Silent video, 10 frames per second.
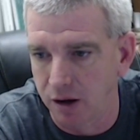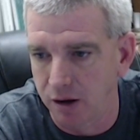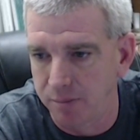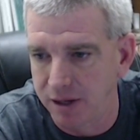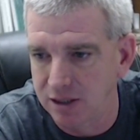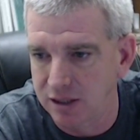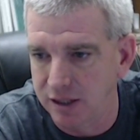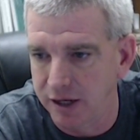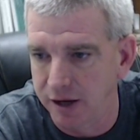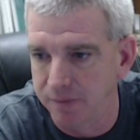
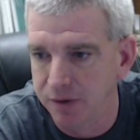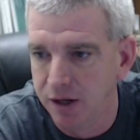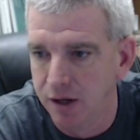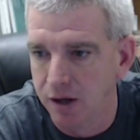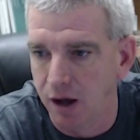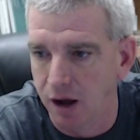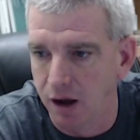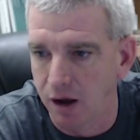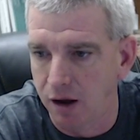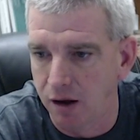PCM.
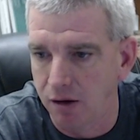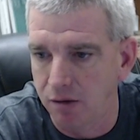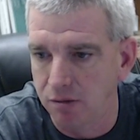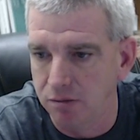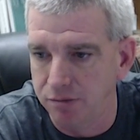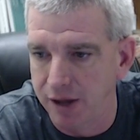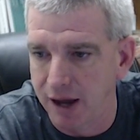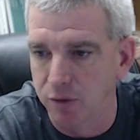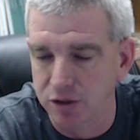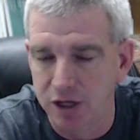
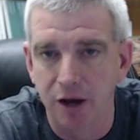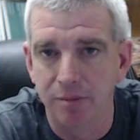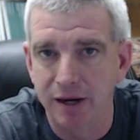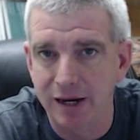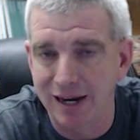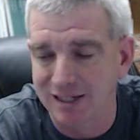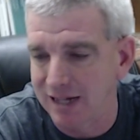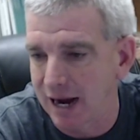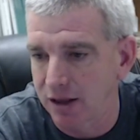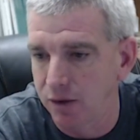That will tell me
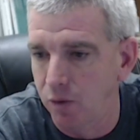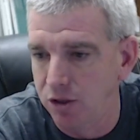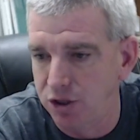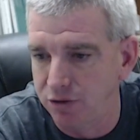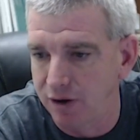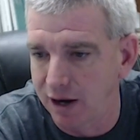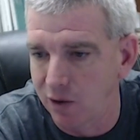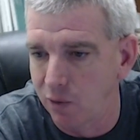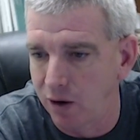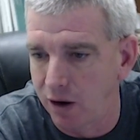exactly what you've got
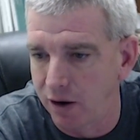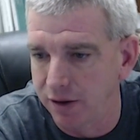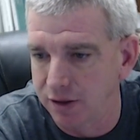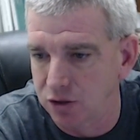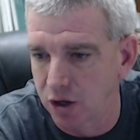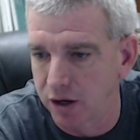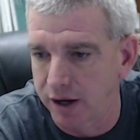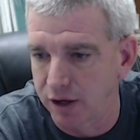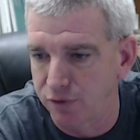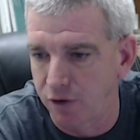going on in the
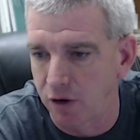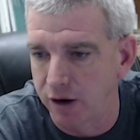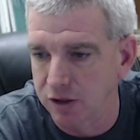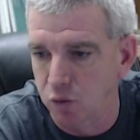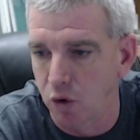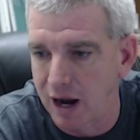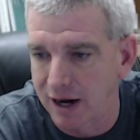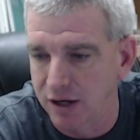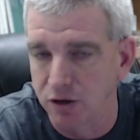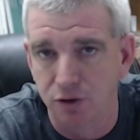truck as far as what I
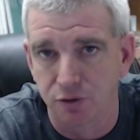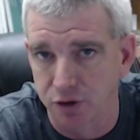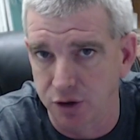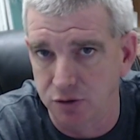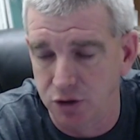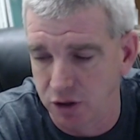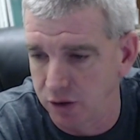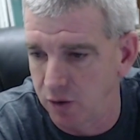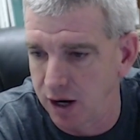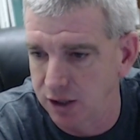can do for you
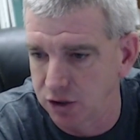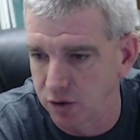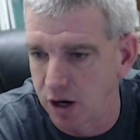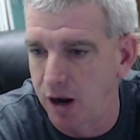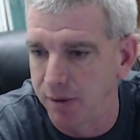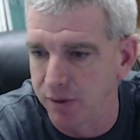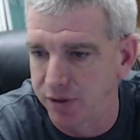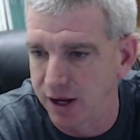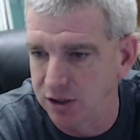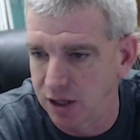tuning wise. So call me with
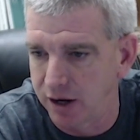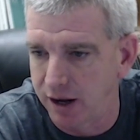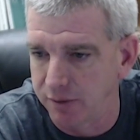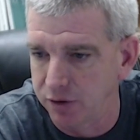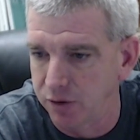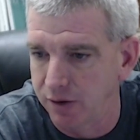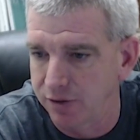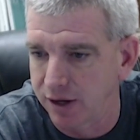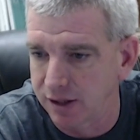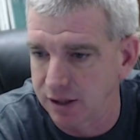that, John. I will do
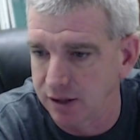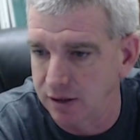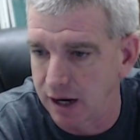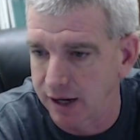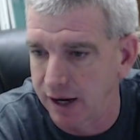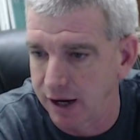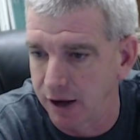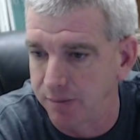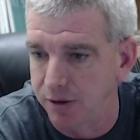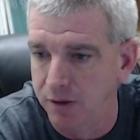everything I can
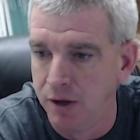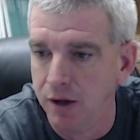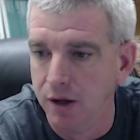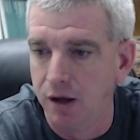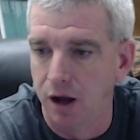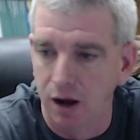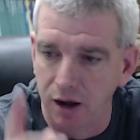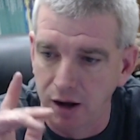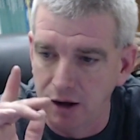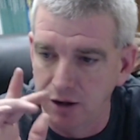help you.
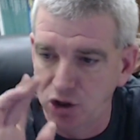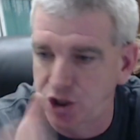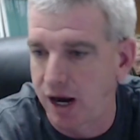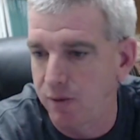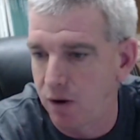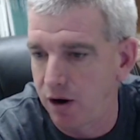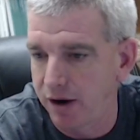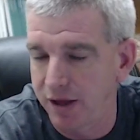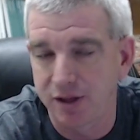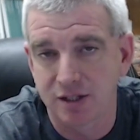
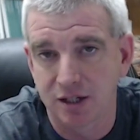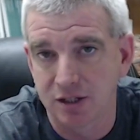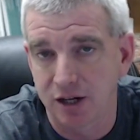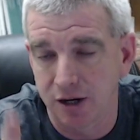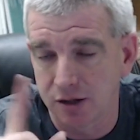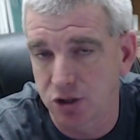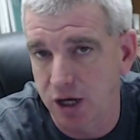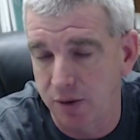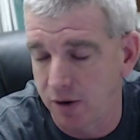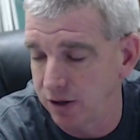Shaywan Ethington is here.
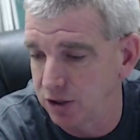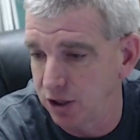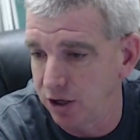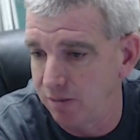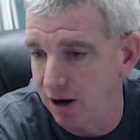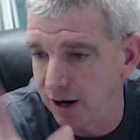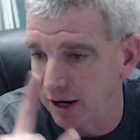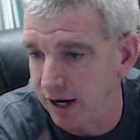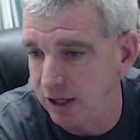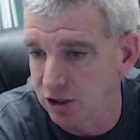Shaywan is a good
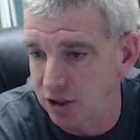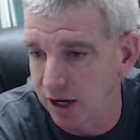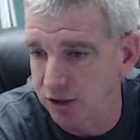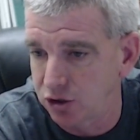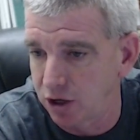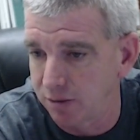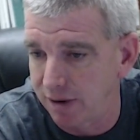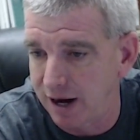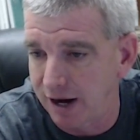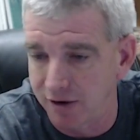American. He just got his truck back.